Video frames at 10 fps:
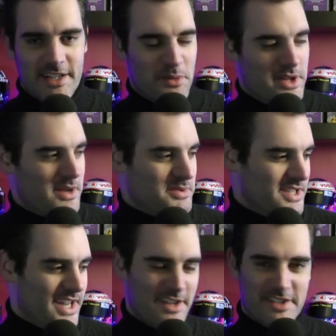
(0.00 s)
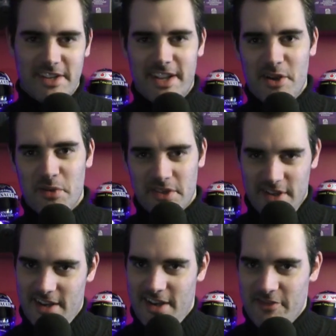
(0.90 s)
with ups and downs and health,
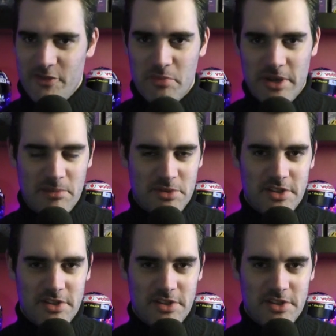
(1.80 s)
I've not been able